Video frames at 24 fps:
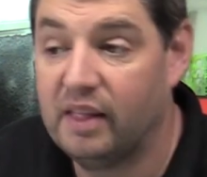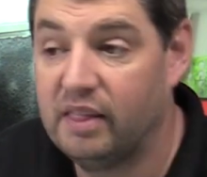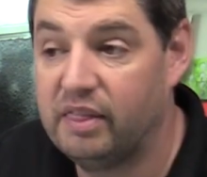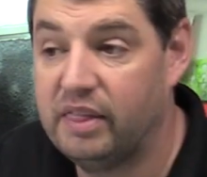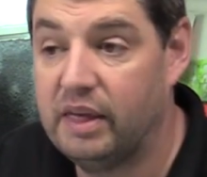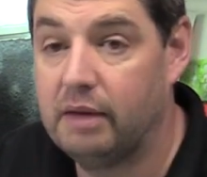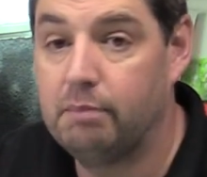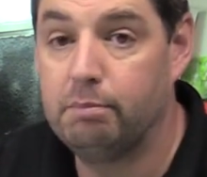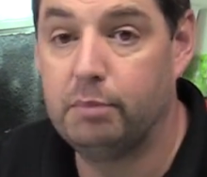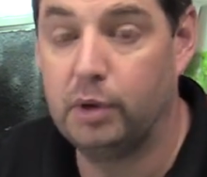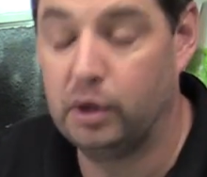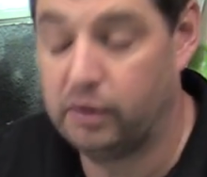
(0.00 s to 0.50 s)

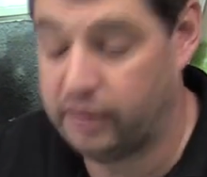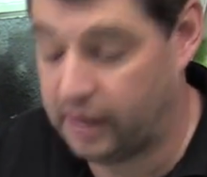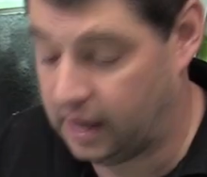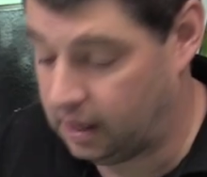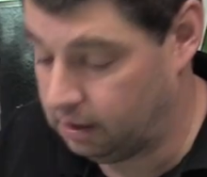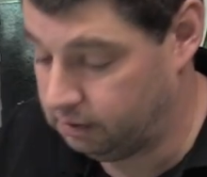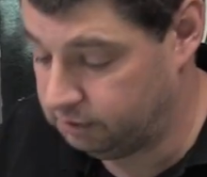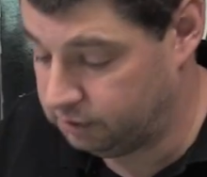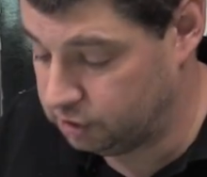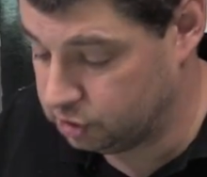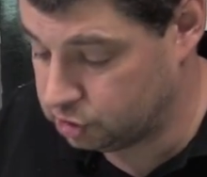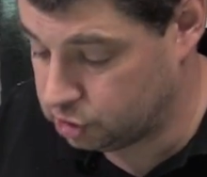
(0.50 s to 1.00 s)
then put that
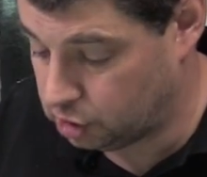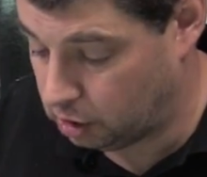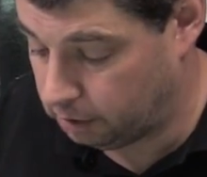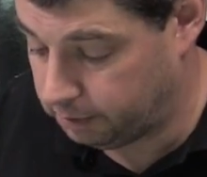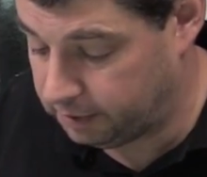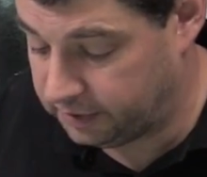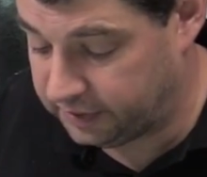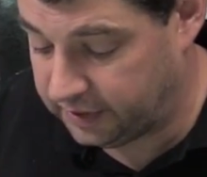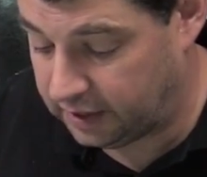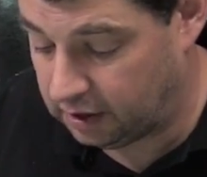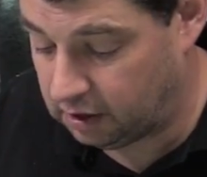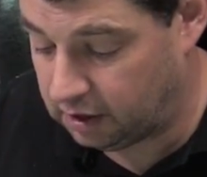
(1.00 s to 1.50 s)
over the
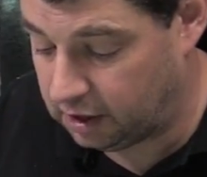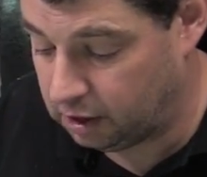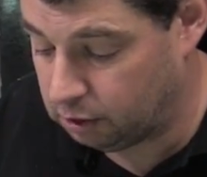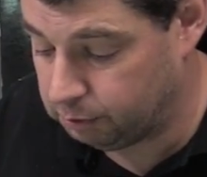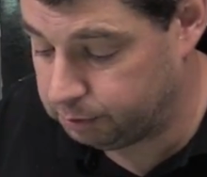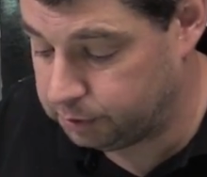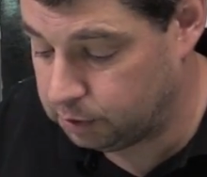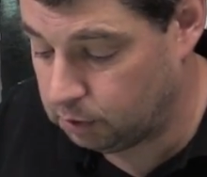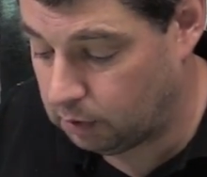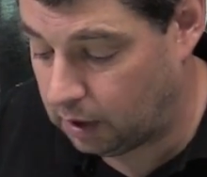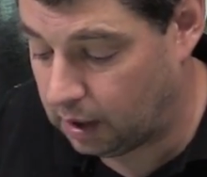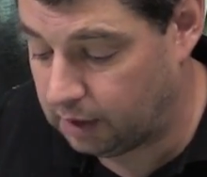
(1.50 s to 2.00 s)
top and that'll
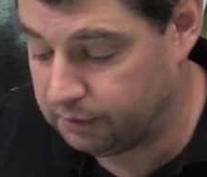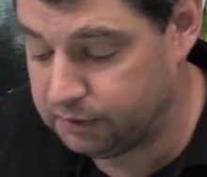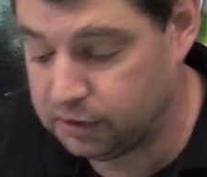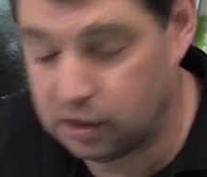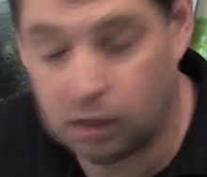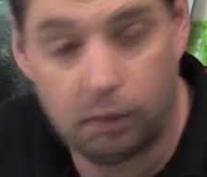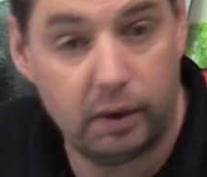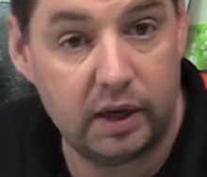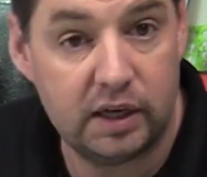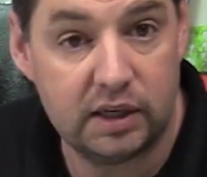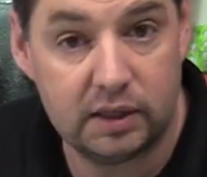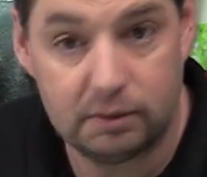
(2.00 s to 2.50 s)
help you out
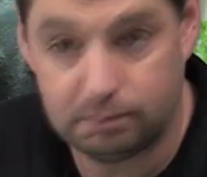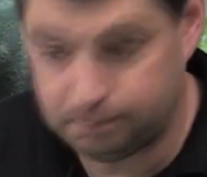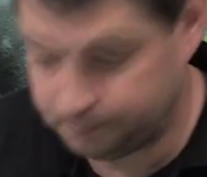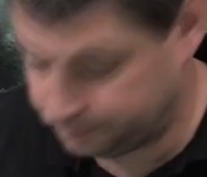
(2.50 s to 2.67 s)
no end.